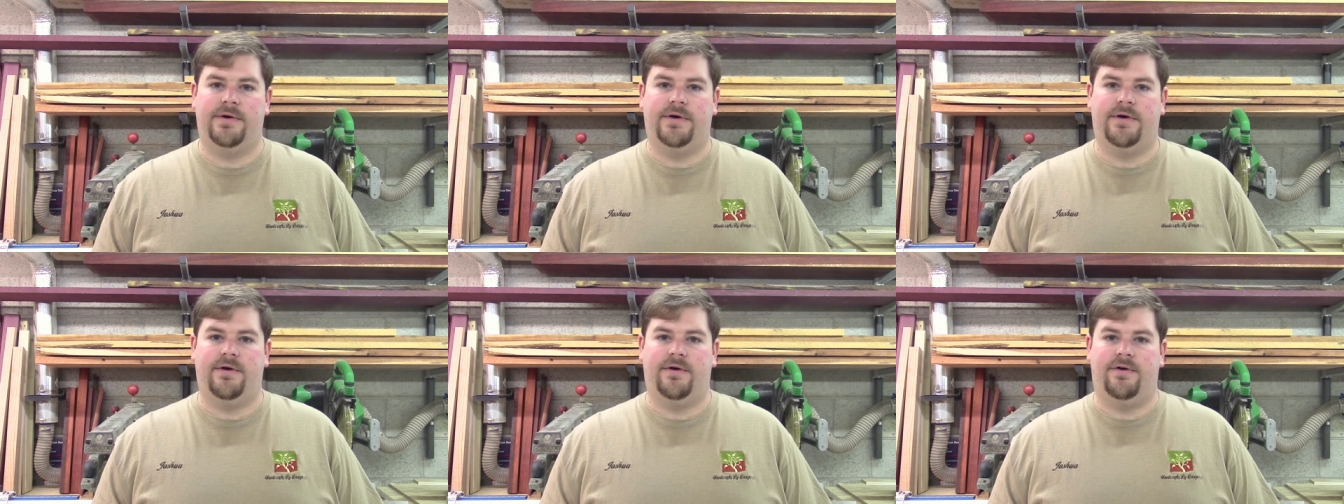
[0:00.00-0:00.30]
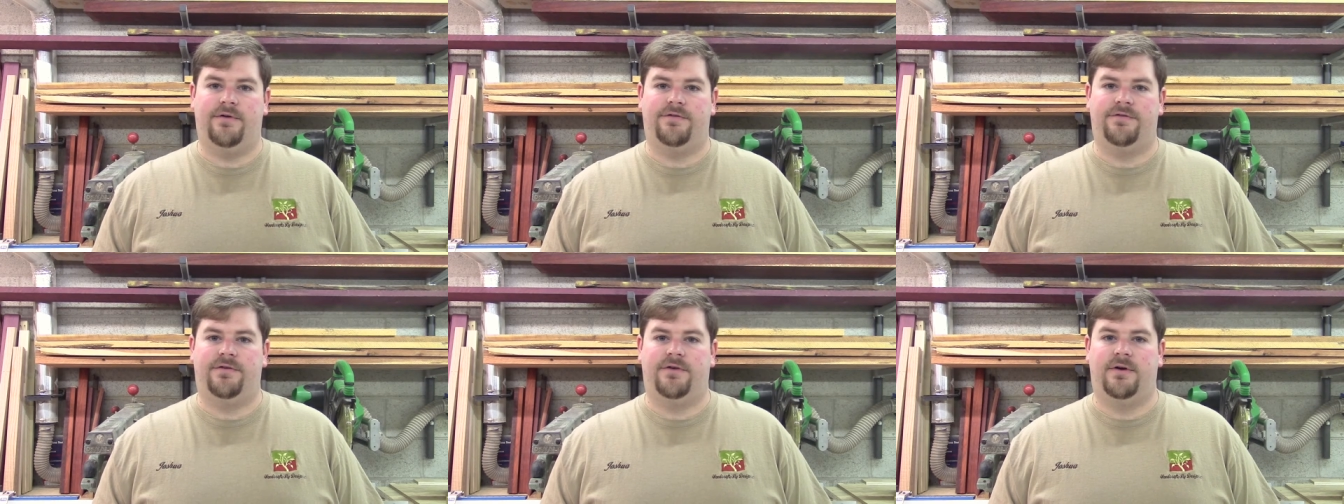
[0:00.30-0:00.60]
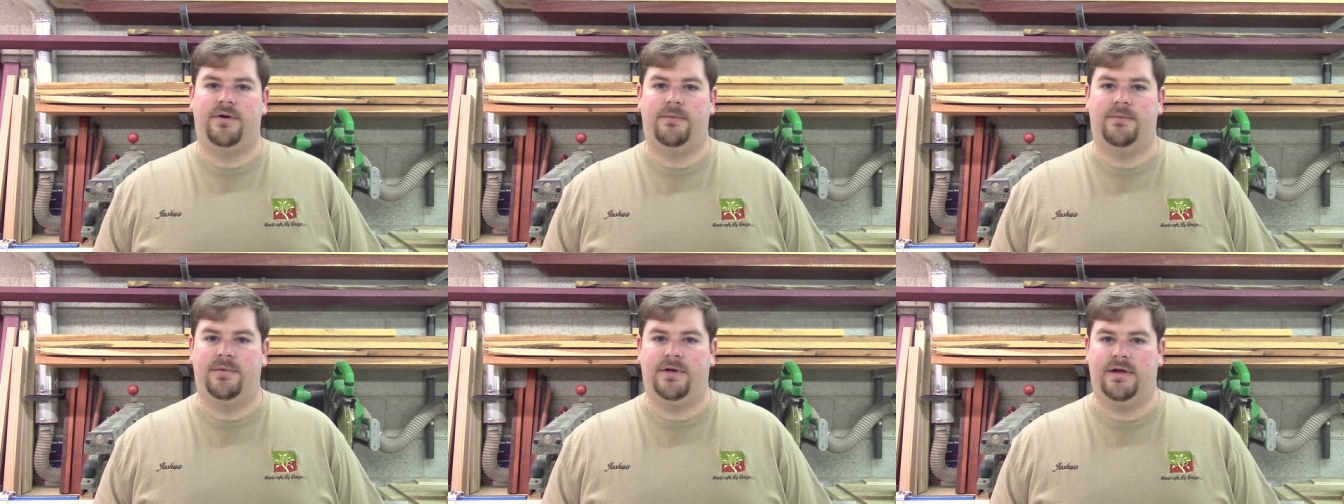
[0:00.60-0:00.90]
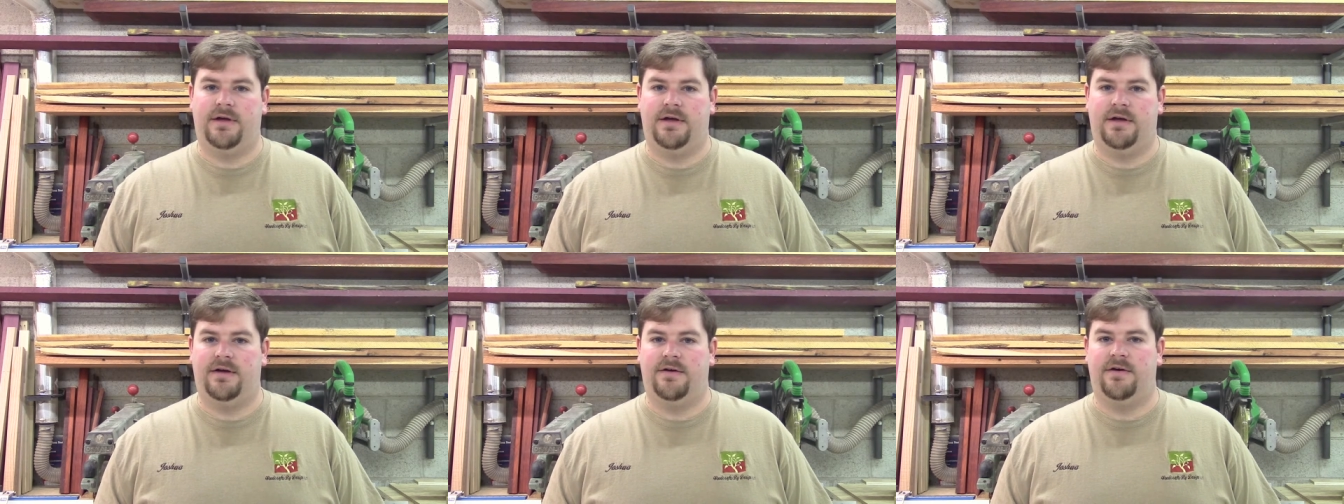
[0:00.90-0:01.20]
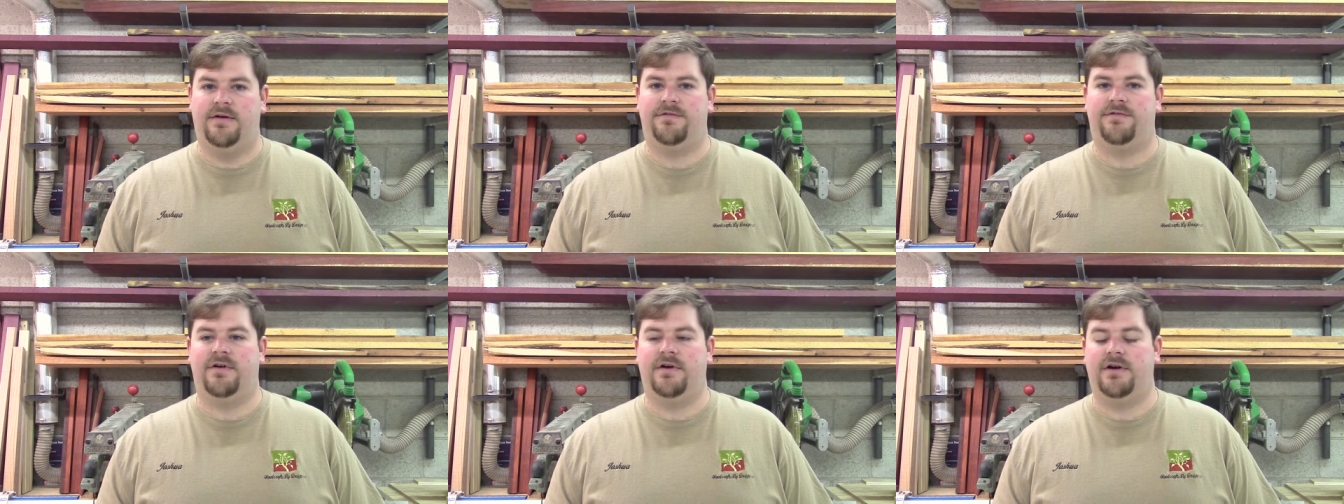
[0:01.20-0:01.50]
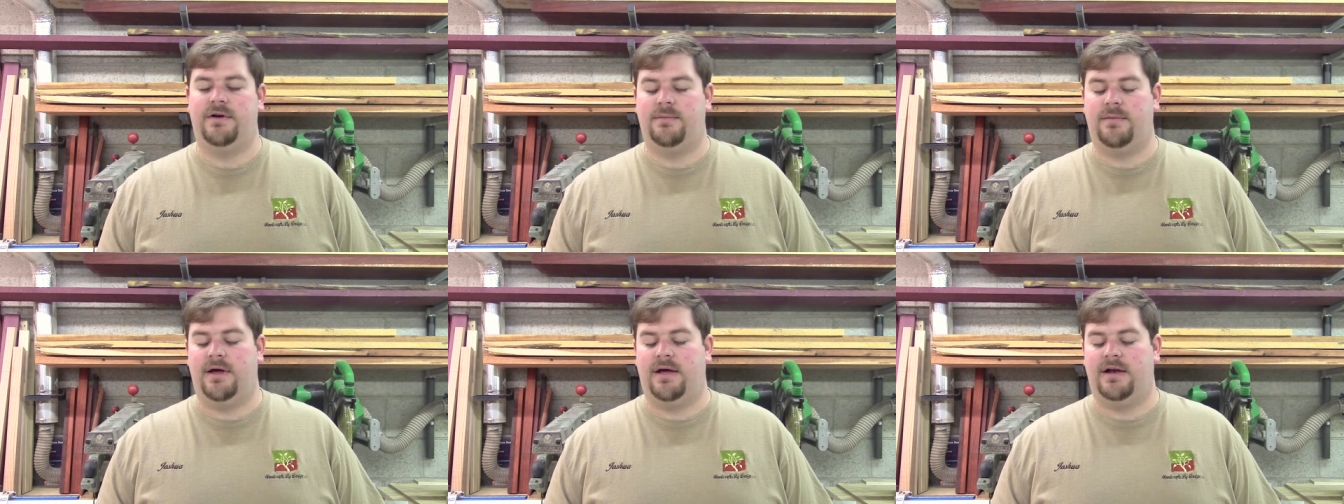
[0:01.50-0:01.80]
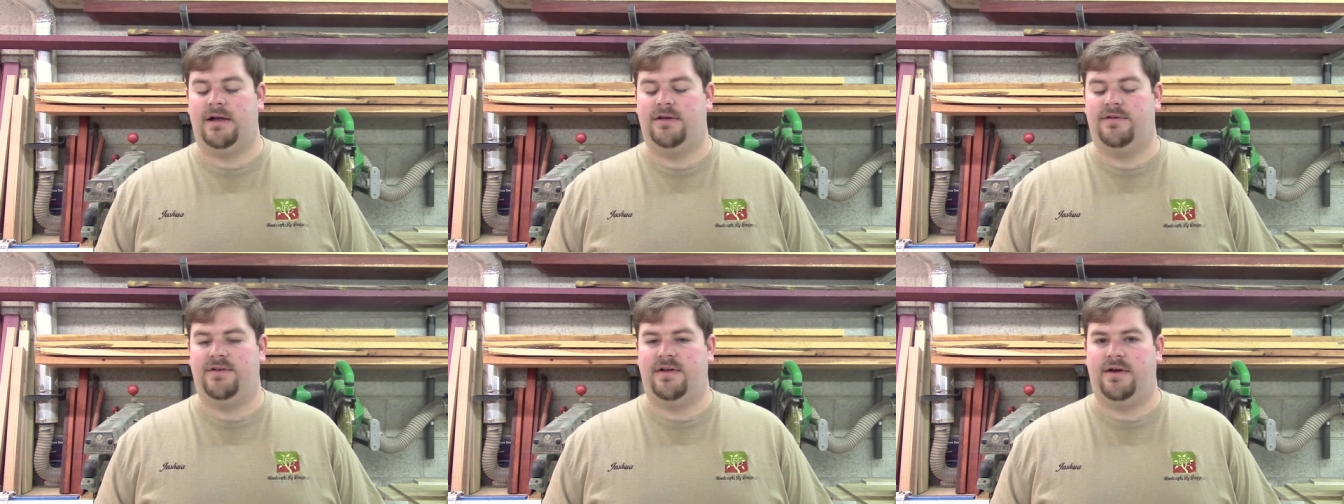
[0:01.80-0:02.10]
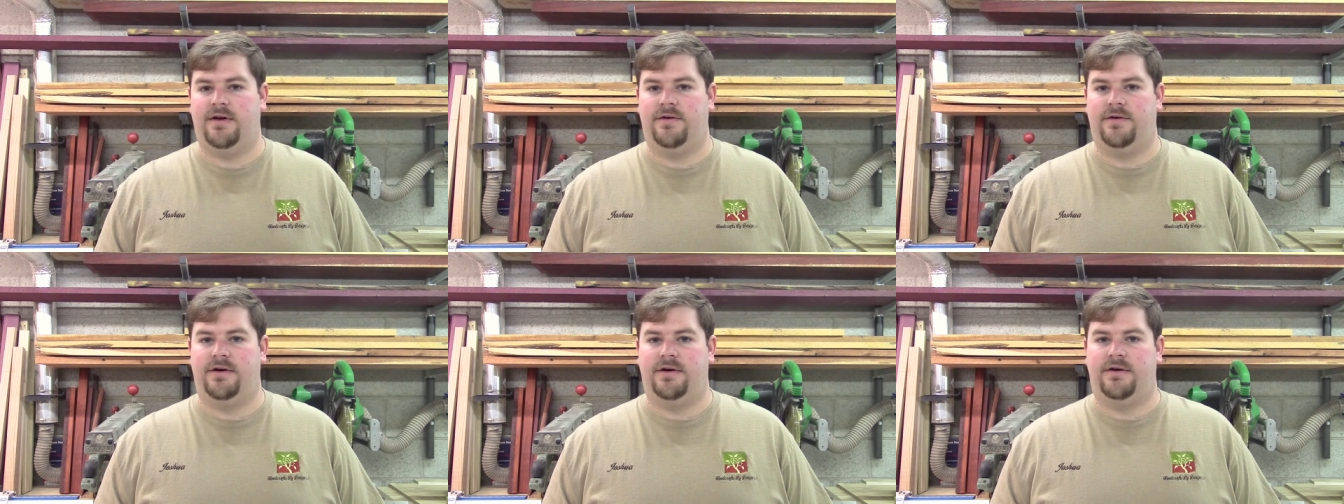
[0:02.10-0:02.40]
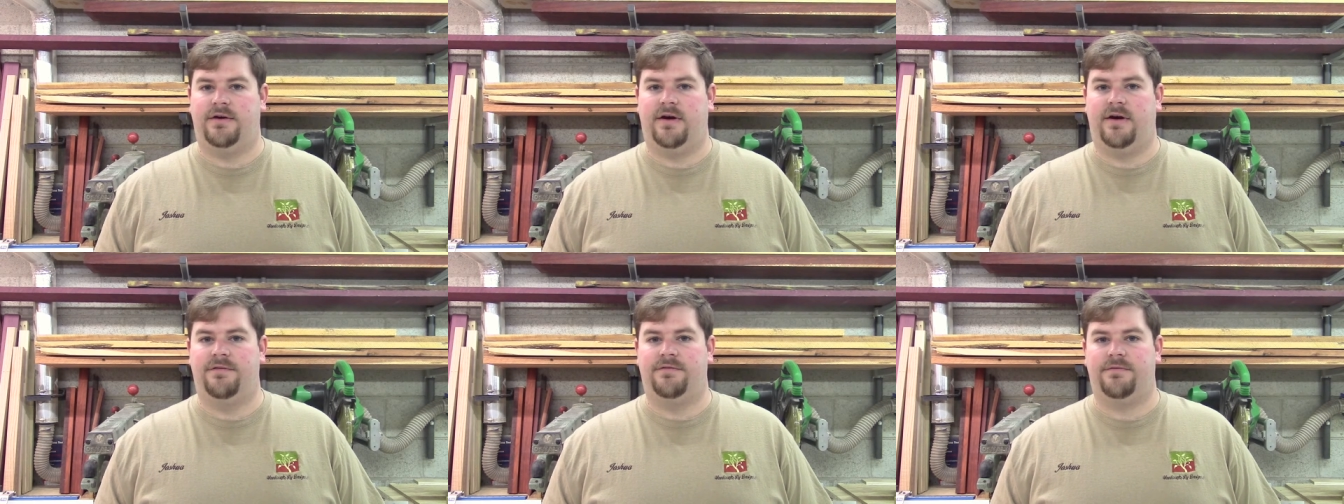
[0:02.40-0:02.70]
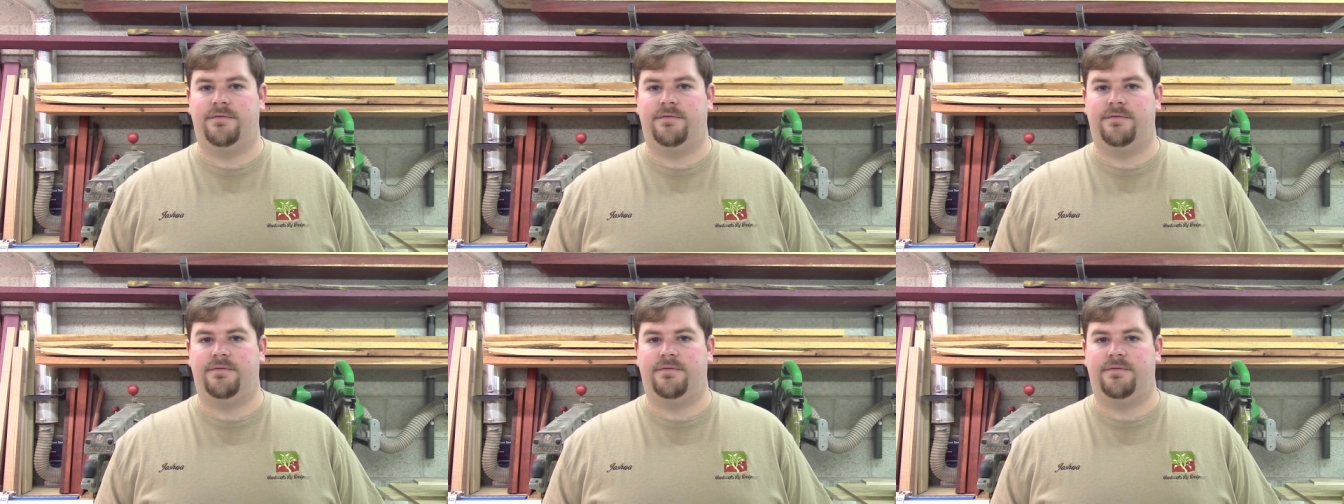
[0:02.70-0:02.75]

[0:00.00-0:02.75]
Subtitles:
call from a friend of mine in town here. I